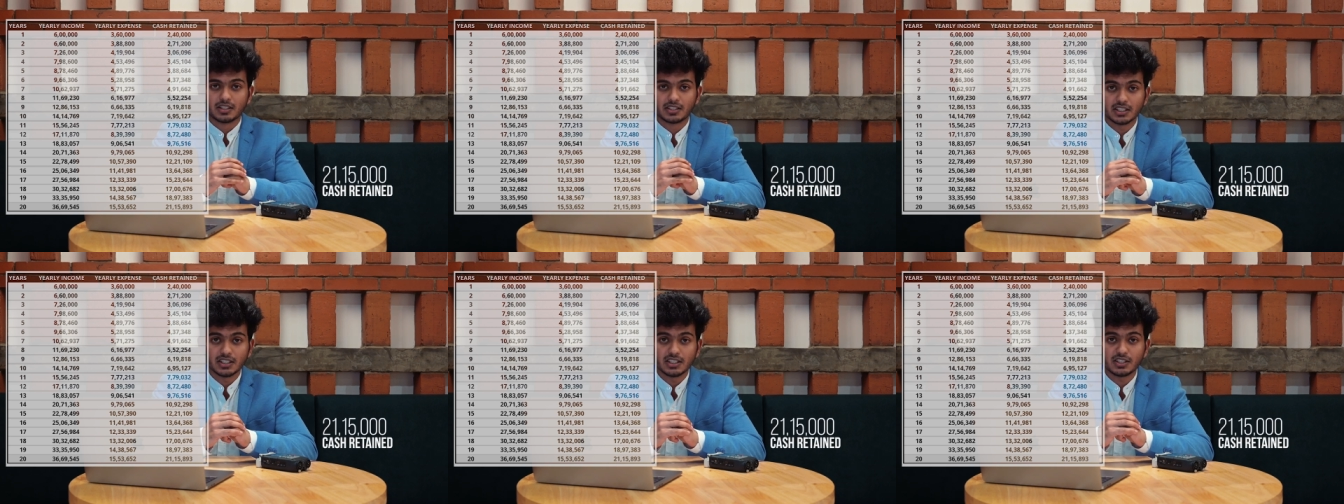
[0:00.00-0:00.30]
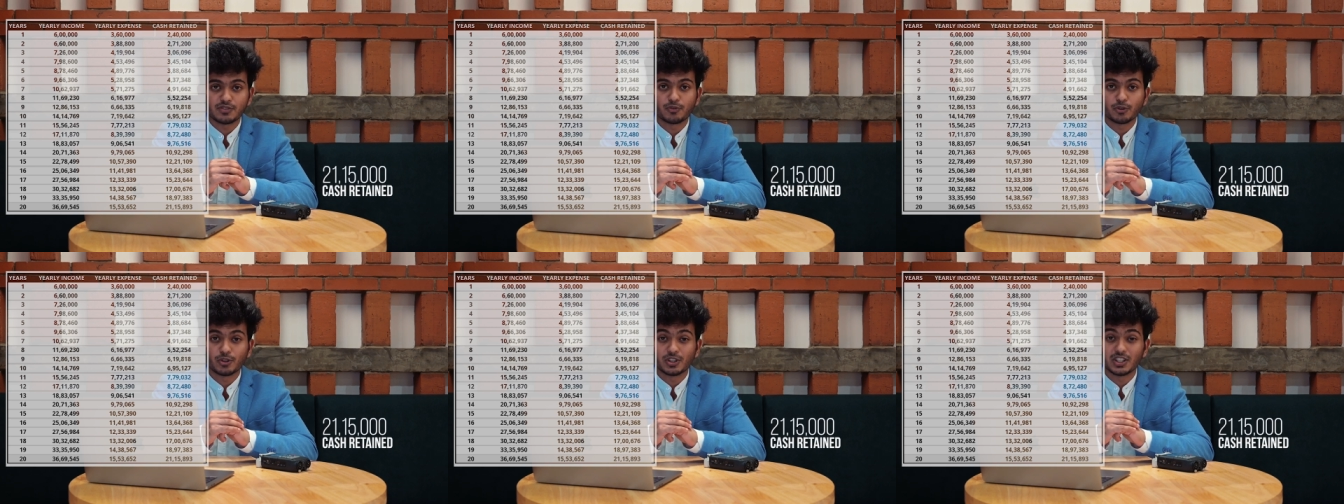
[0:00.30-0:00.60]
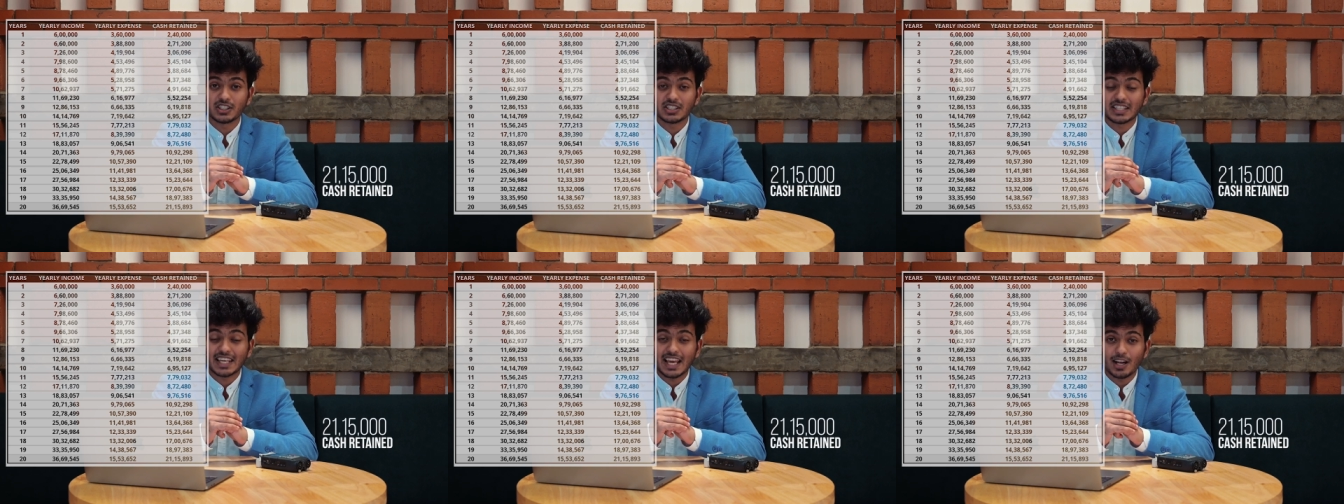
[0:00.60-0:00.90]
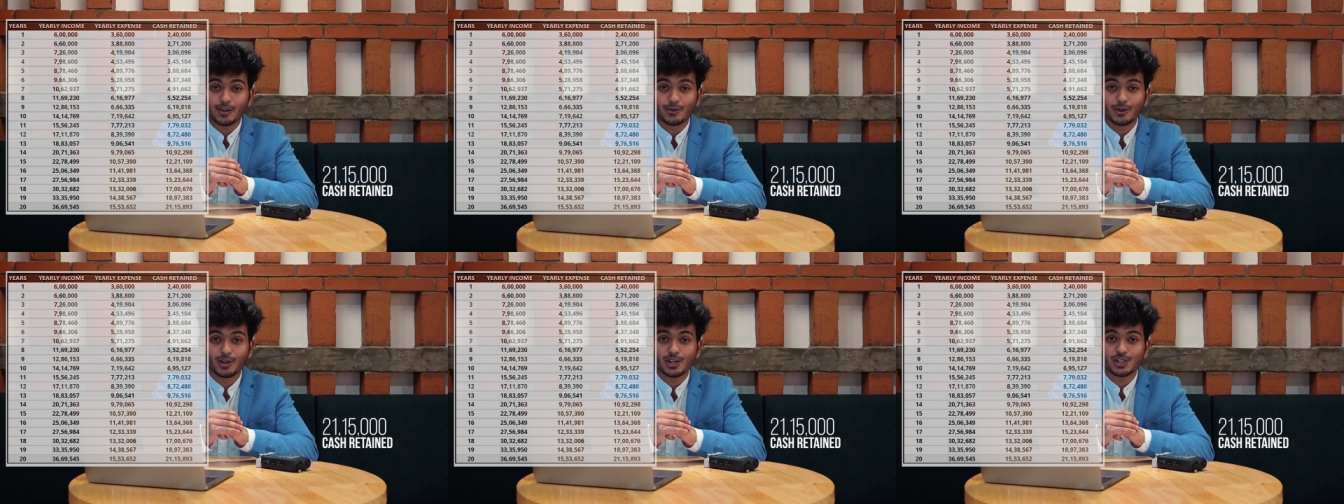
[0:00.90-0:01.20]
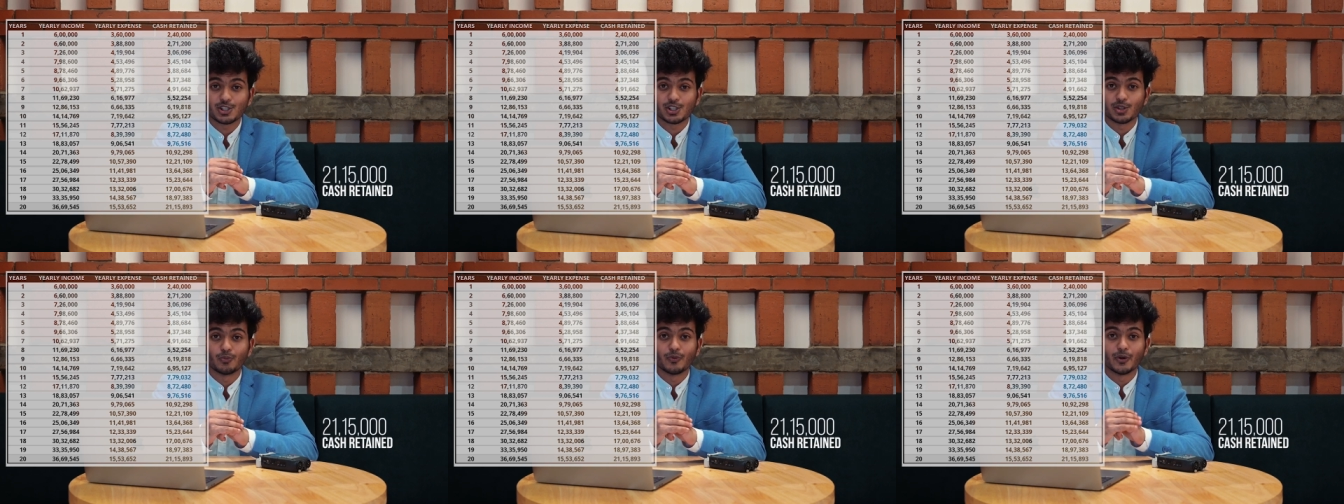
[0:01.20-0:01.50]
Since for this
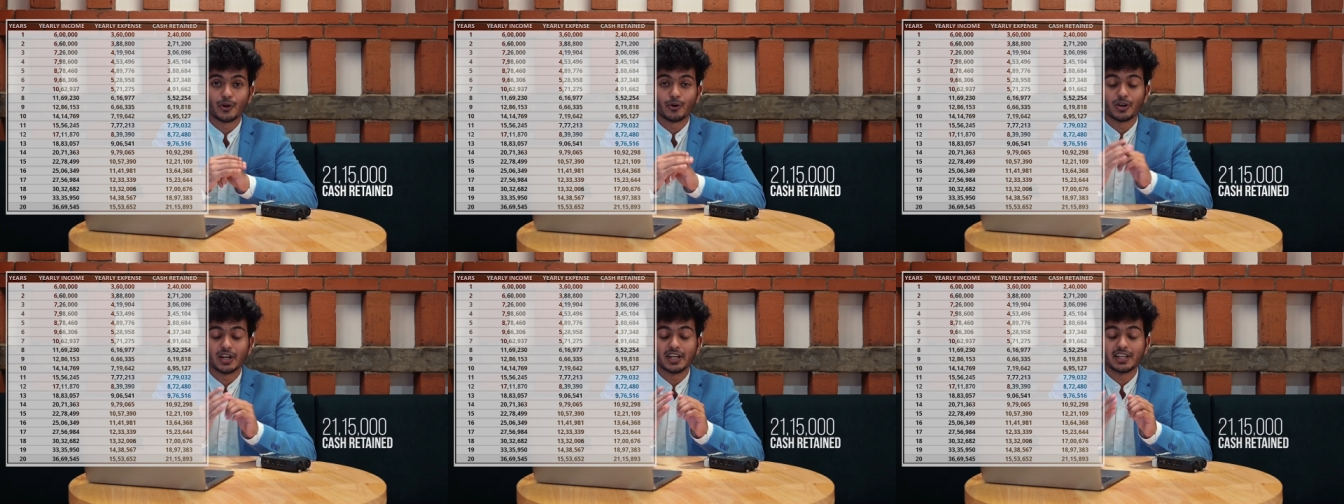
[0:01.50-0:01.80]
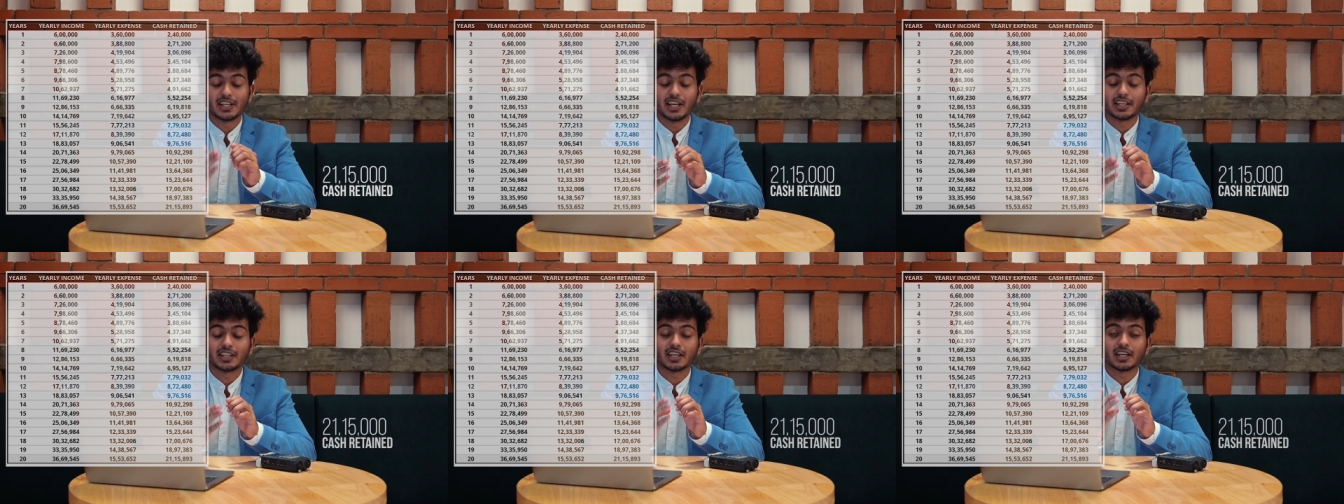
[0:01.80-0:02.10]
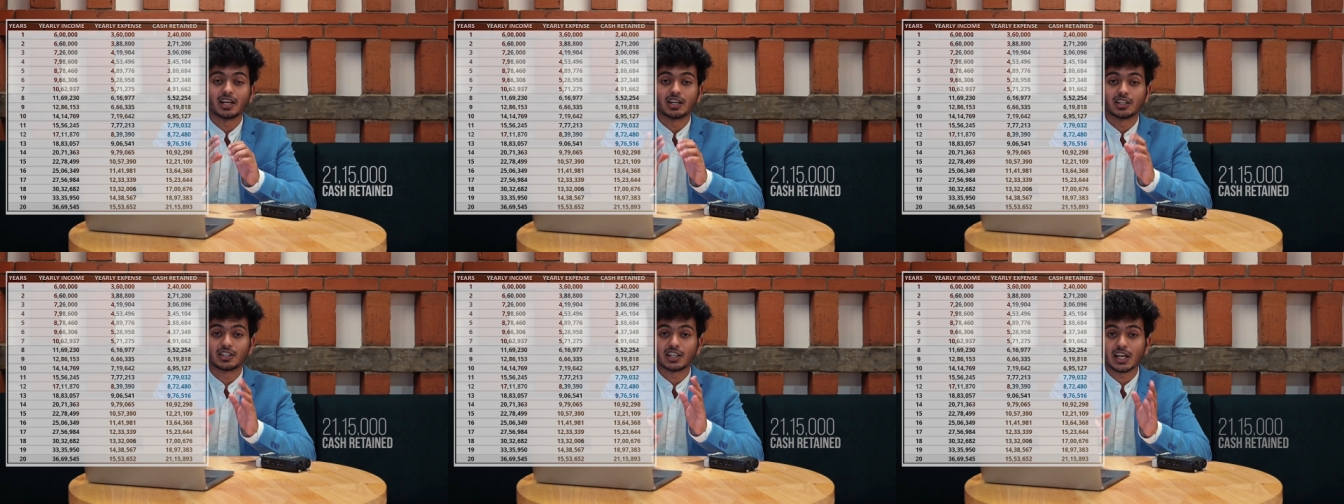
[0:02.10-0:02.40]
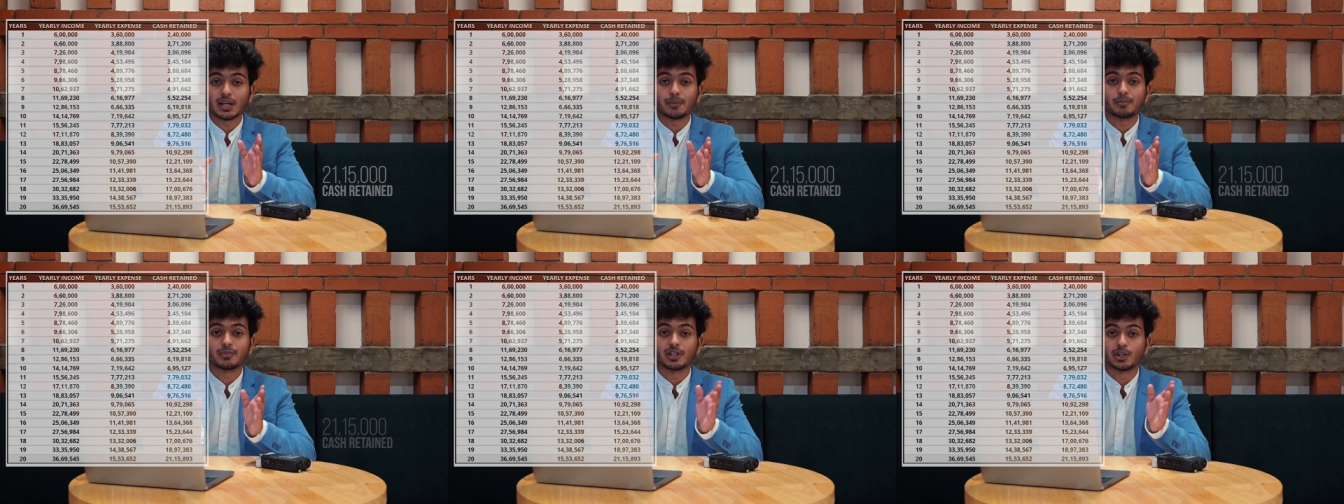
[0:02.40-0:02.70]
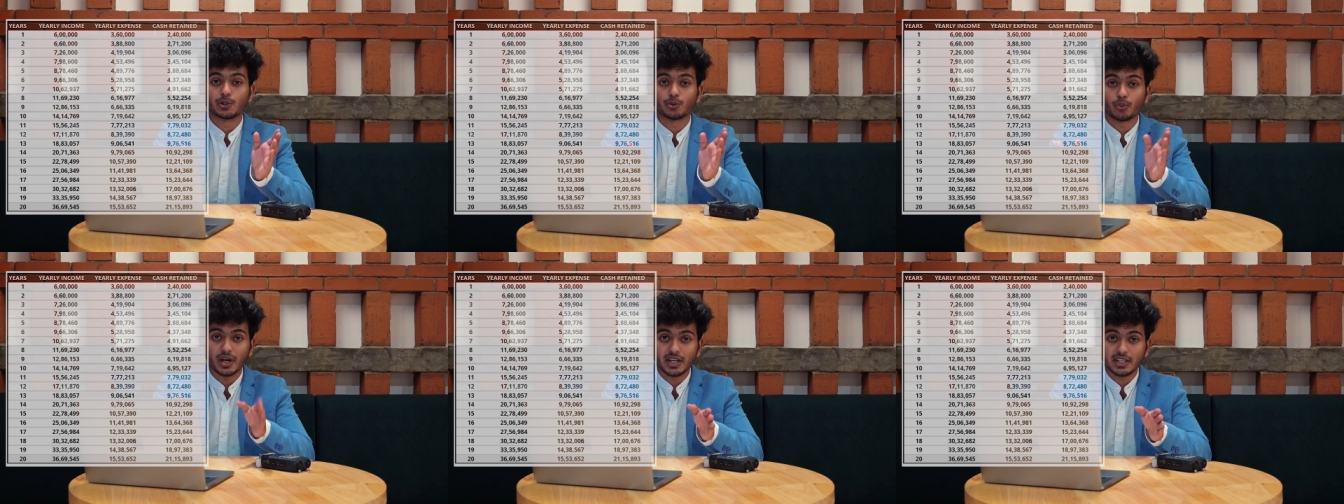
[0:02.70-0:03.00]
calculation, we are only taking a time
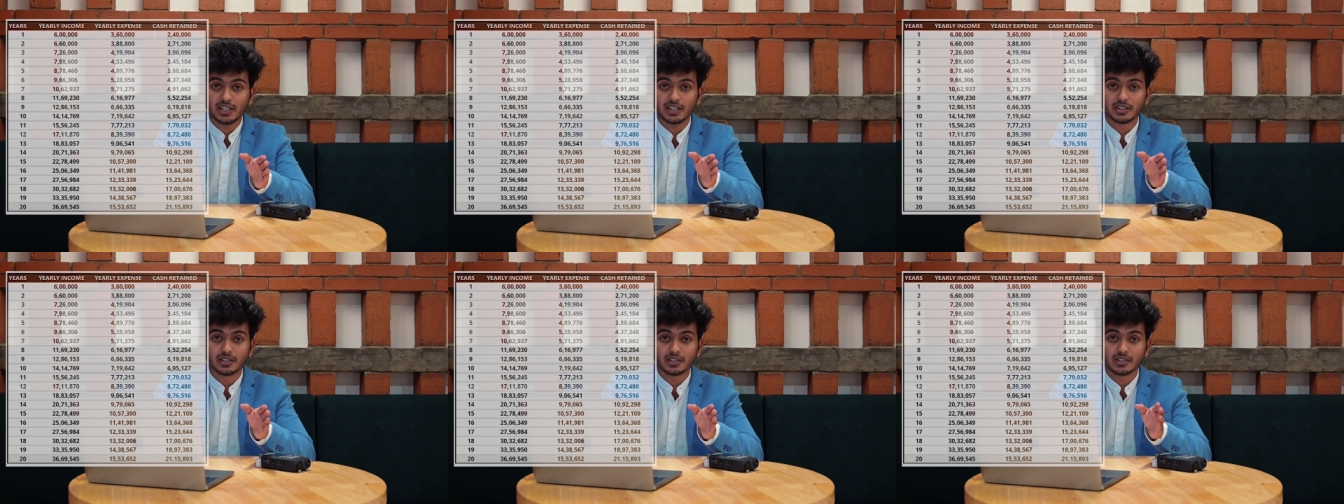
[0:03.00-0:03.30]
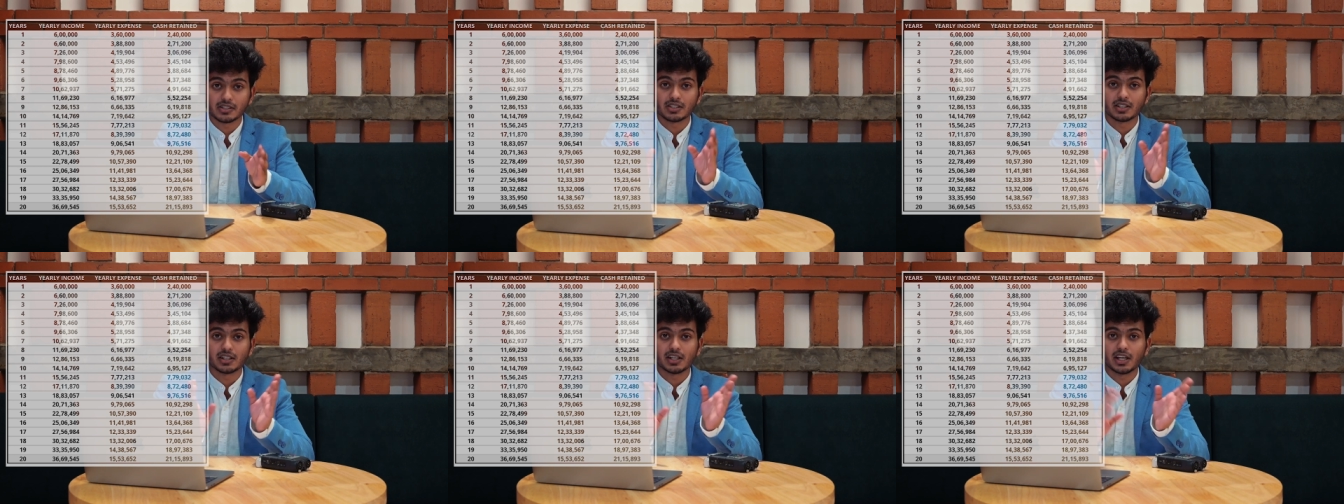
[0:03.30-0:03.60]
till twenty years,